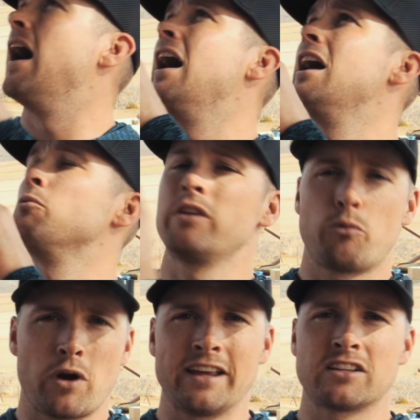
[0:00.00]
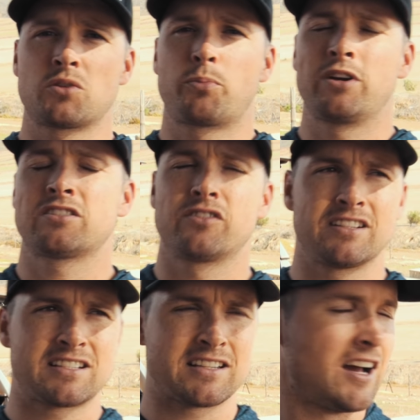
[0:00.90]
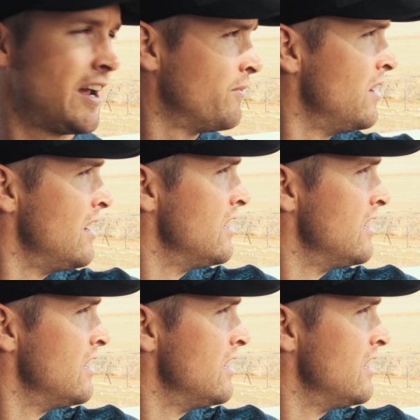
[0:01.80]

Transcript: Uh, we're running a suppressor this time.